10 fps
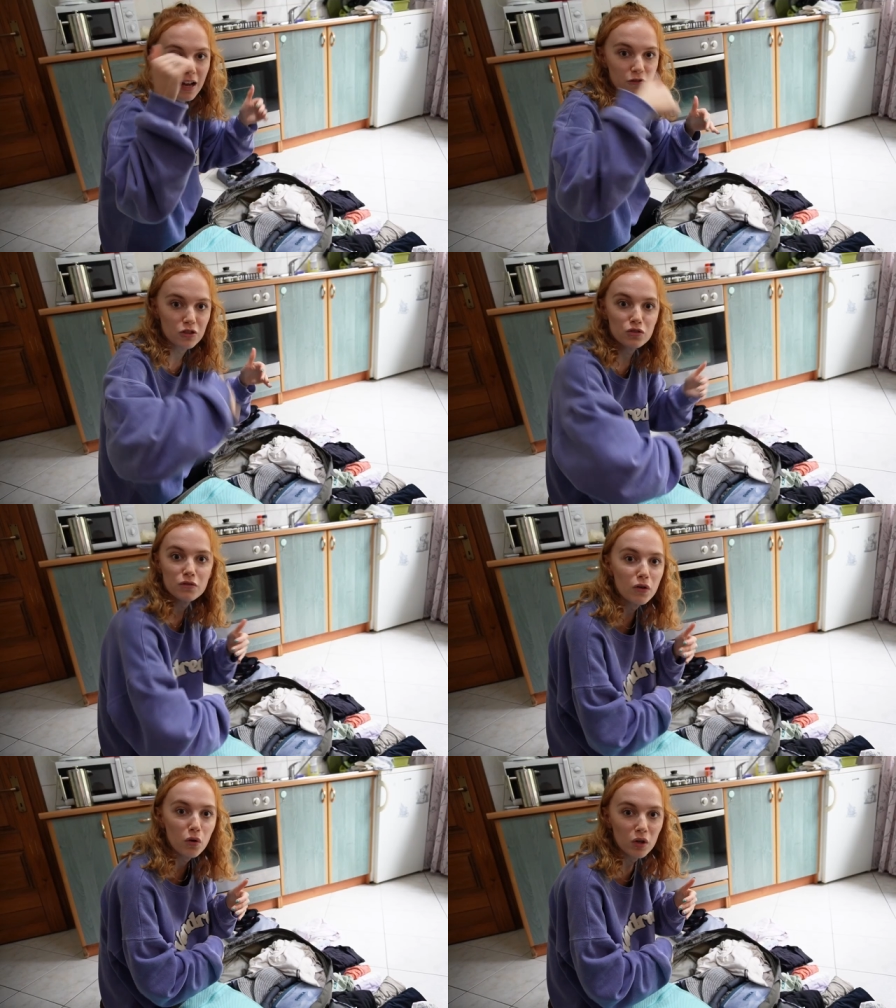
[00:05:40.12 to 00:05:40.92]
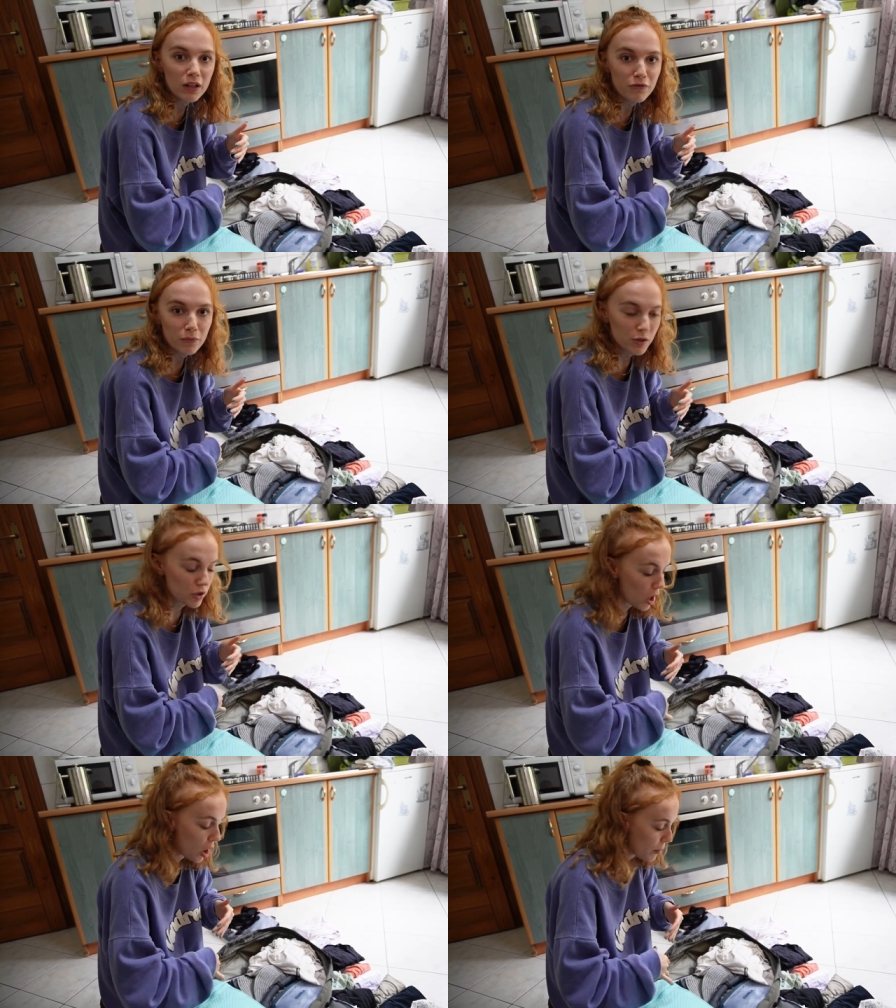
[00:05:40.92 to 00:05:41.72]
have to stuff it all in from the
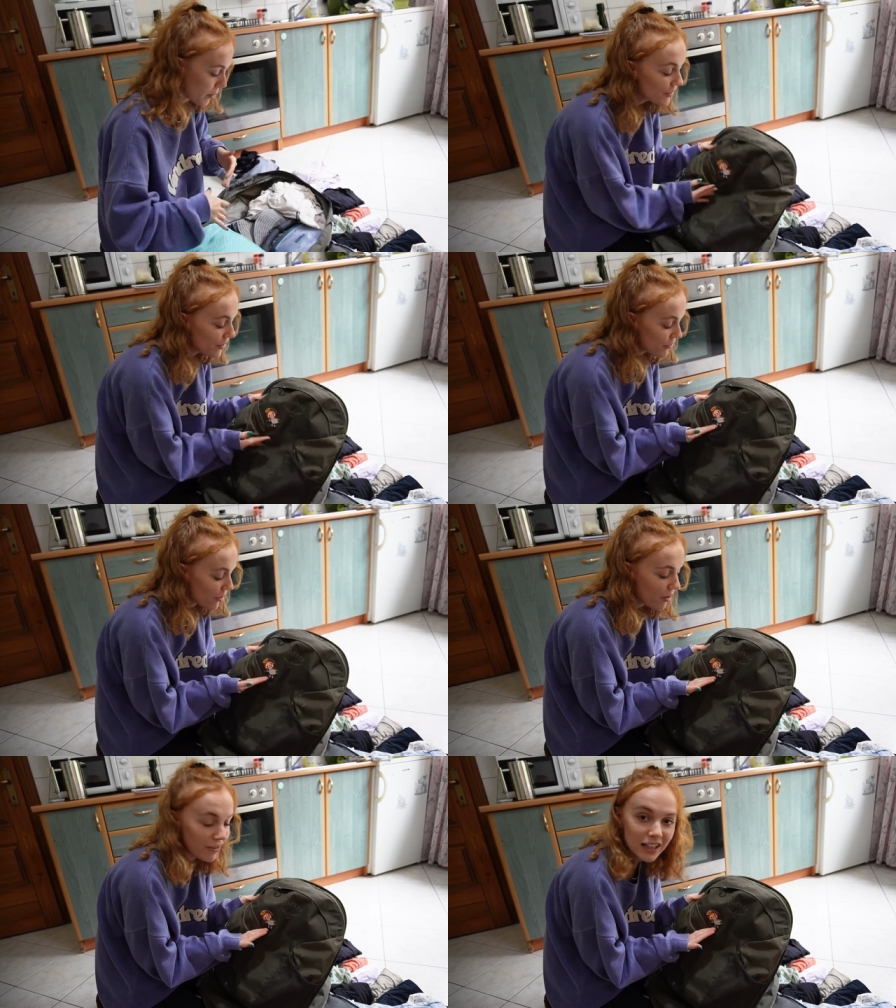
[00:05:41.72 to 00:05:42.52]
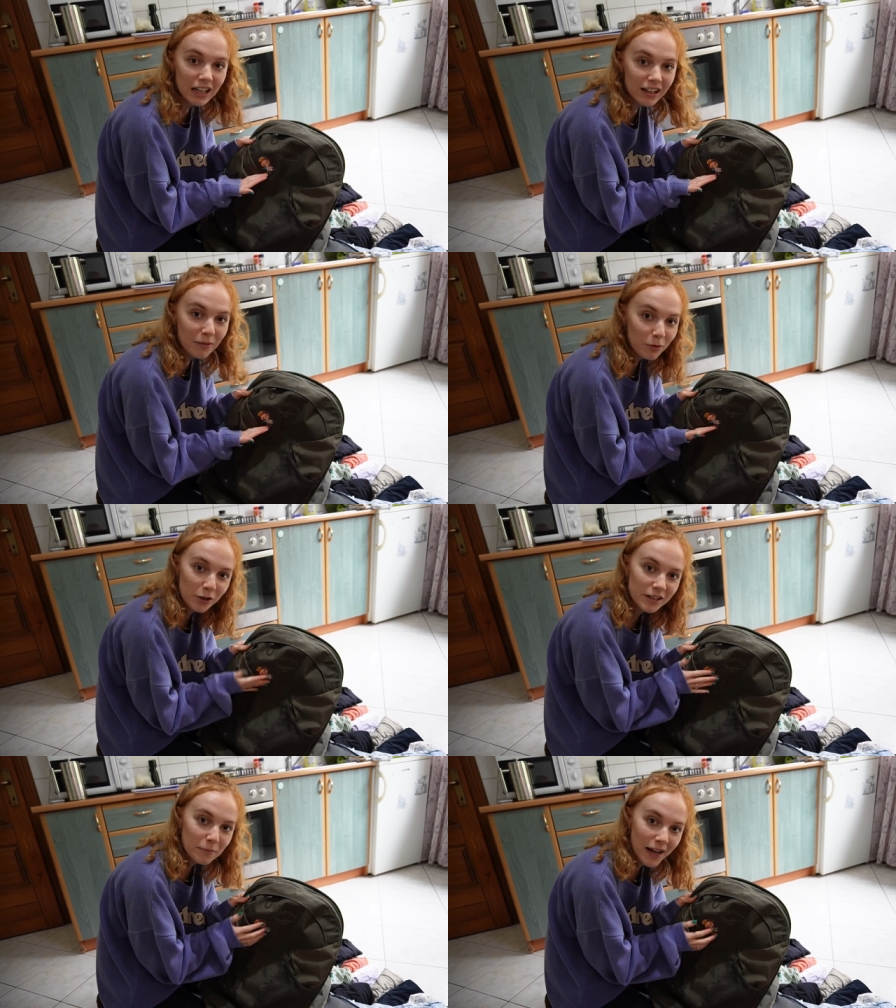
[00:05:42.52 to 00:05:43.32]
top. We've even got our own little
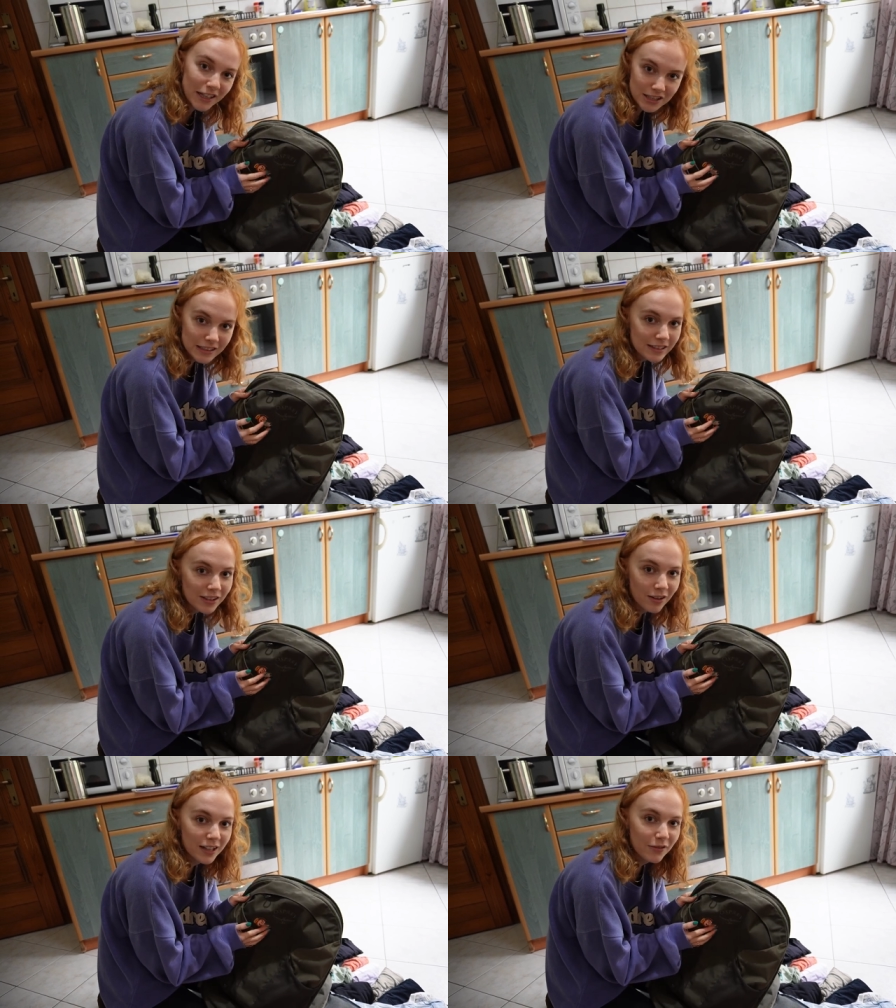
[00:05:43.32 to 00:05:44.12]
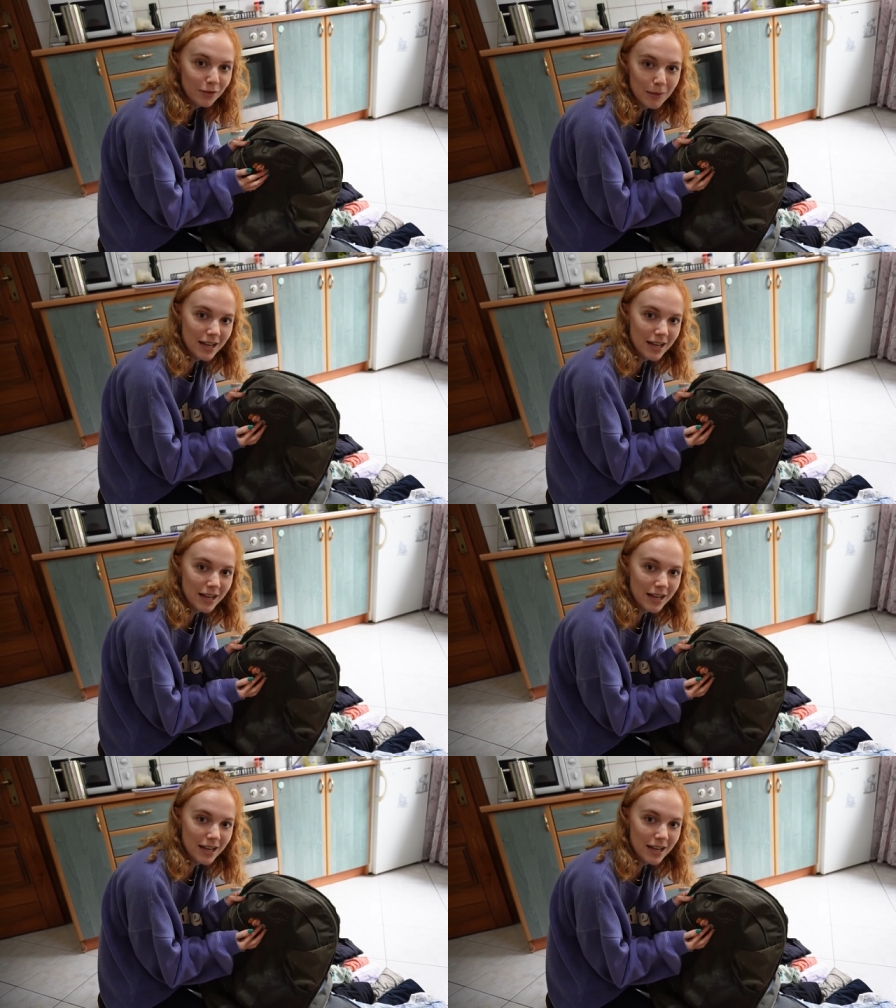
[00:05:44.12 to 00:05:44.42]
embroidered patches on it from